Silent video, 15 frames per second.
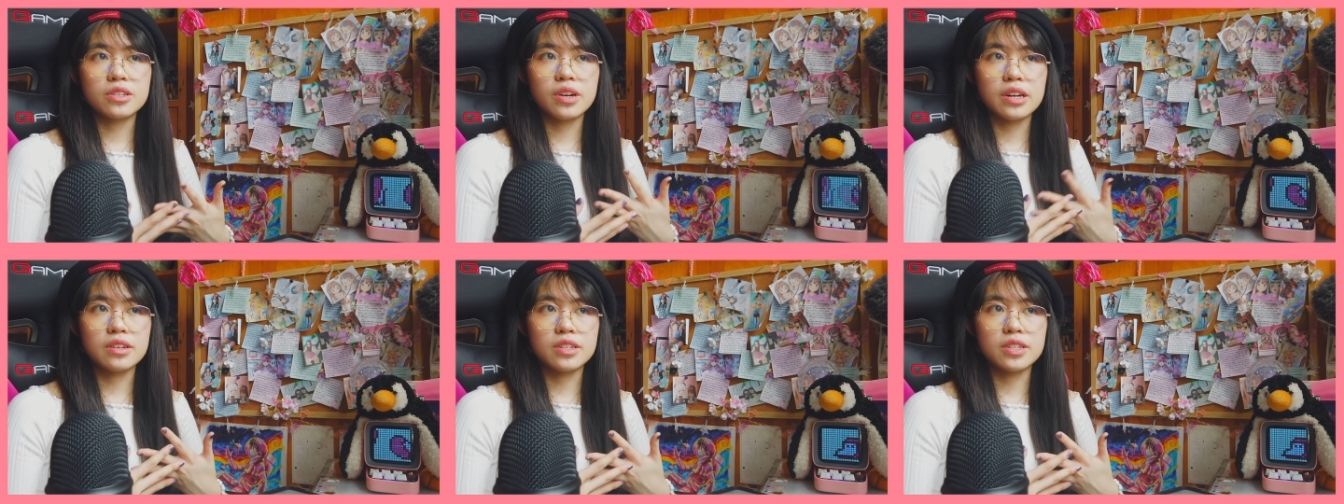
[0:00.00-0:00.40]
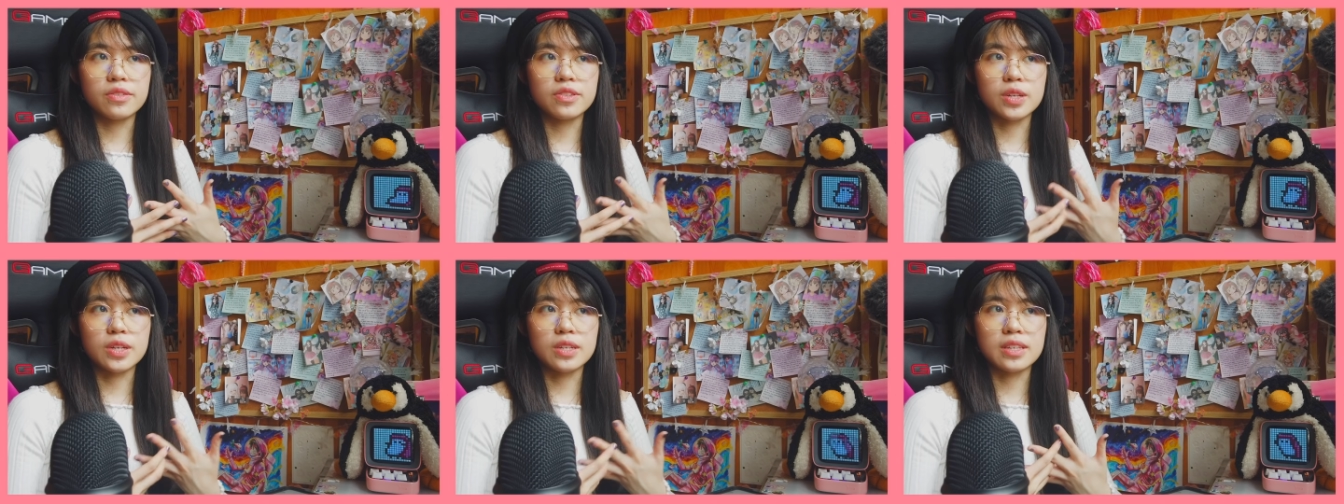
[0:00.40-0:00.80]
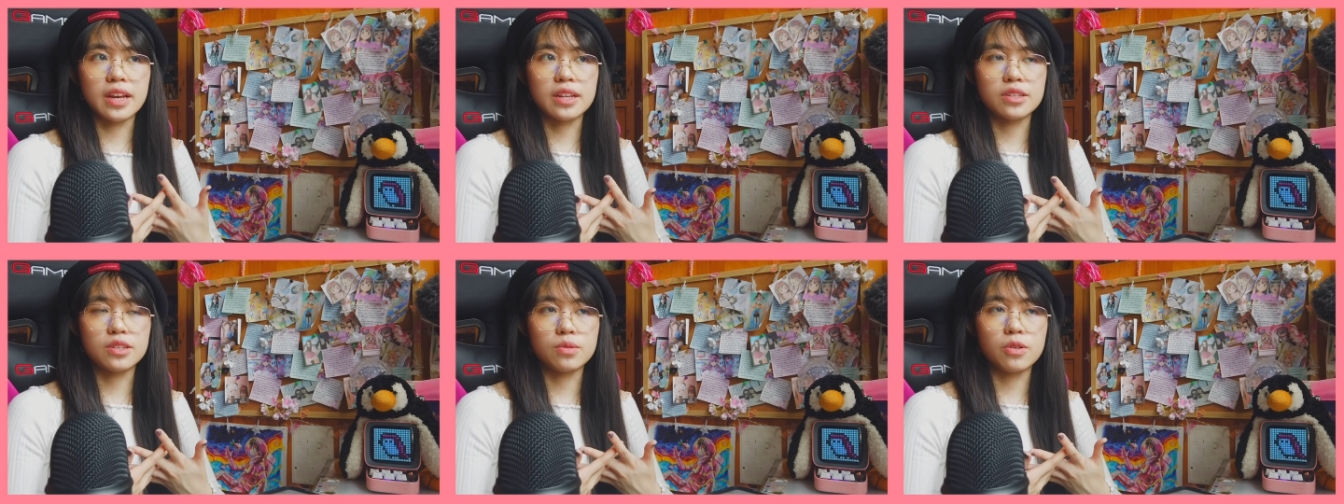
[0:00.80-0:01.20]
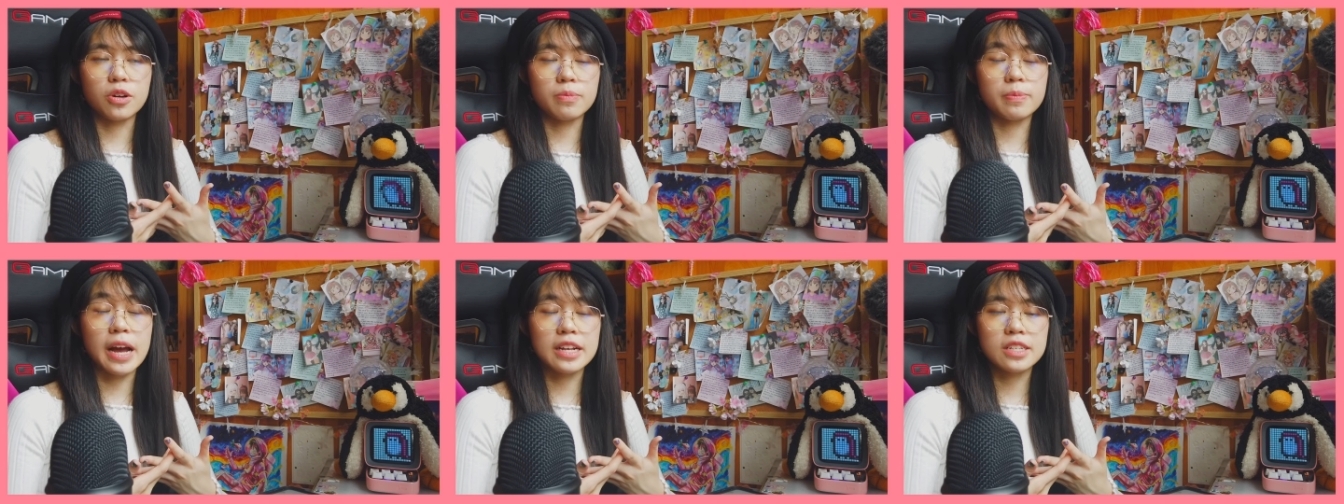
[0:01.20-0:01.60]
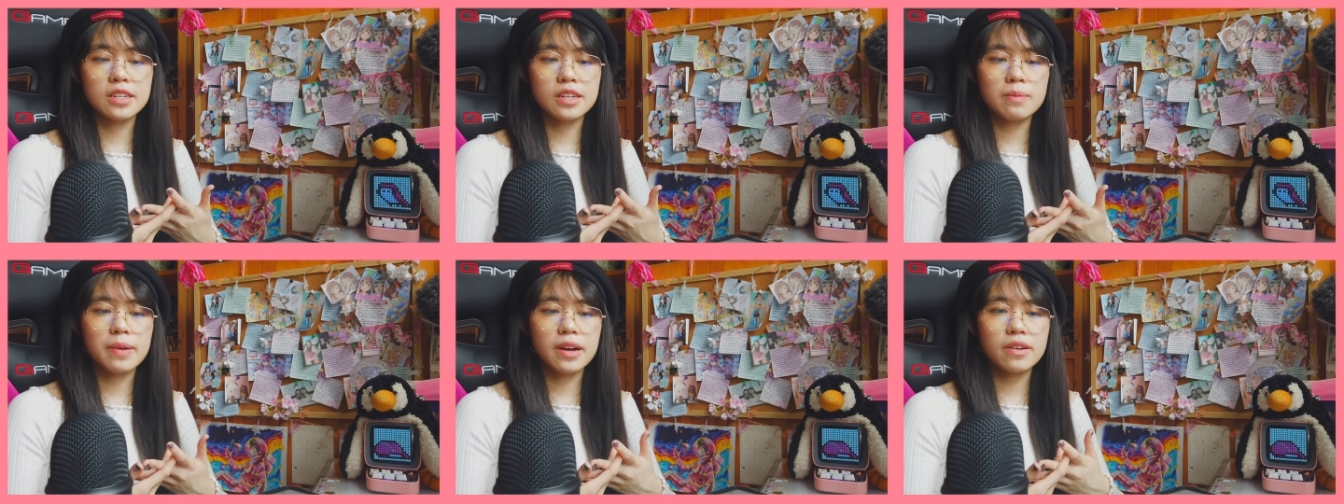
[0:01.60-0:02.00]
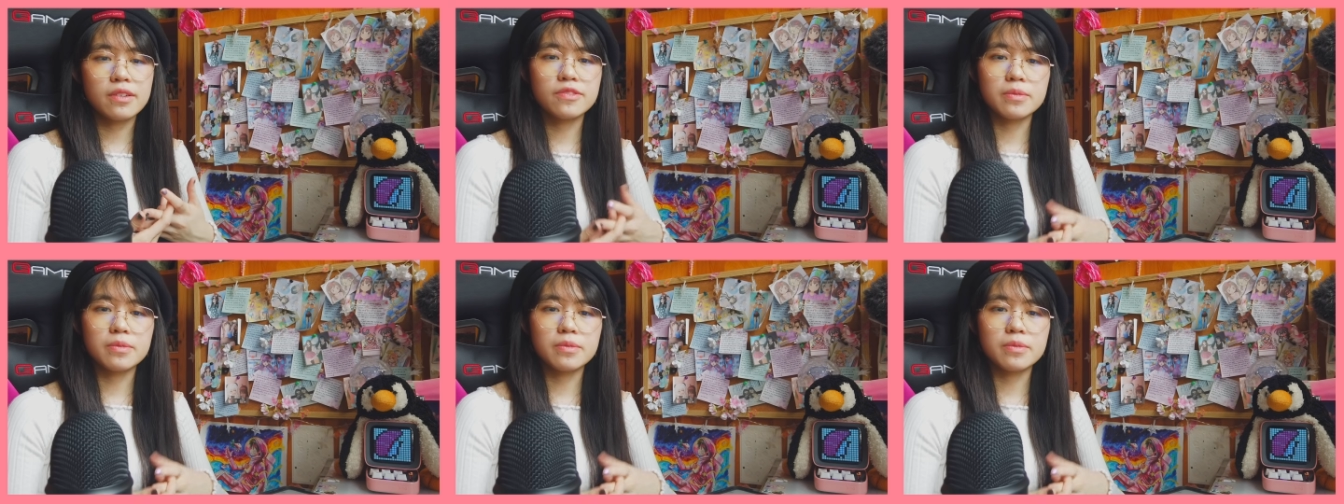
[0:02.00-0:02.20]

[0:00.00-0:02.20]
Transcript: try to show things that you are passionate about.